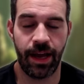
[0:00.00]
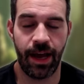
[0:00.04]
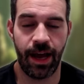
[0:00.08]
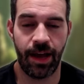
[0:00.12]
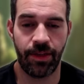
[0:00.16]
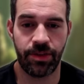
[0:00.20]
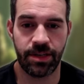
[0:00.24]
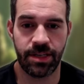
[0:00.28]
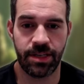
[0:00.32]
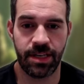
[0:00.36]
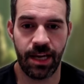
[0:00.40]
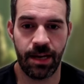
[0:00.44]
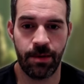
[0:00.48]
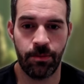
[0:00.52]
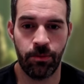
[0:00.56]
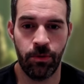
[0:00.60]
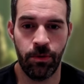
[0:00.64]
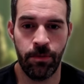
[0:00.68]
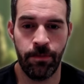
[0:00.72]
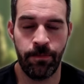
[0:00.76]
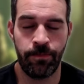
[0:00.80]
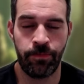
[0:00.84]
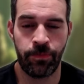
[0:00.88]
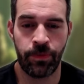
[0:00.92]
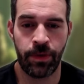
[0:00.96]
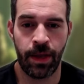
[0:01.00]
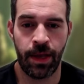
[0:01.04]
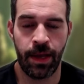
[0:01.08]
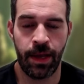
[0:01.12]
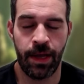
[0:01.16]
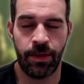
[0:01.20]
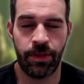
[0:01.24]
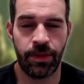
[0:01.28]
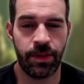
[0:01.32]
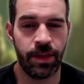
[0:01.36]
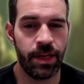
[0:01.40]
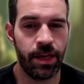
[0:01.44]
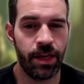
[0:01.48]
at the table.
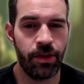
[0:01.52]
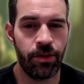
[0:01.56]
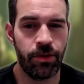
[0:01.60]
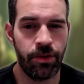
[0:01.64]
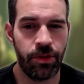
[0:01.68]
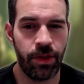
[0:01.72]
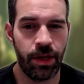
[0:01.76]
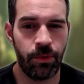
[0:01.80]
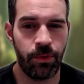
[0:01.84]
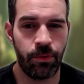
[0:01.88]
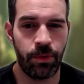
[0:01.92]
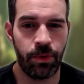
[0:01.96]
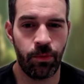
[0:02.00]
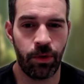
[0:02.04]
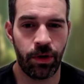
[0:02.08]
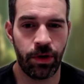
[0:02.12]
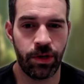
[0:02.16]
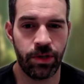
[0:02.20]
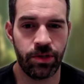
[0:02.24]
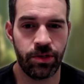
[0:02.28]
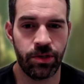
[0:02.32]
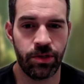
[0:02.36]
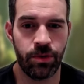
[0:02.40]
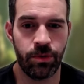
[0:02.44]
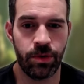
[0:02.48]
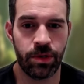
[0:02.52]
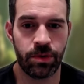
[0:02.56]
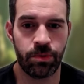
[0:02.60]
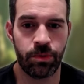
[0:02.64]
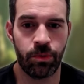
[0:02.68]
And the other thing we want to do is we